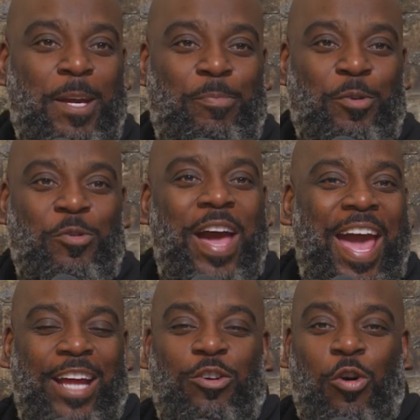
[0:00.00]
people,
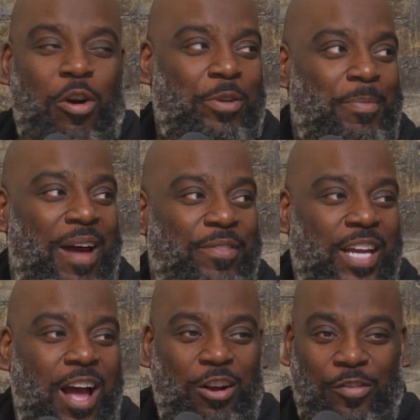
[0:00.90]
and Corey, my
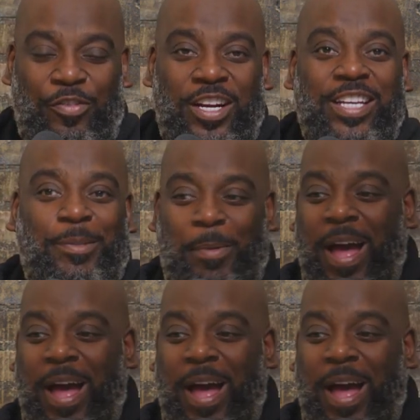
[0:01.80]
videographer, is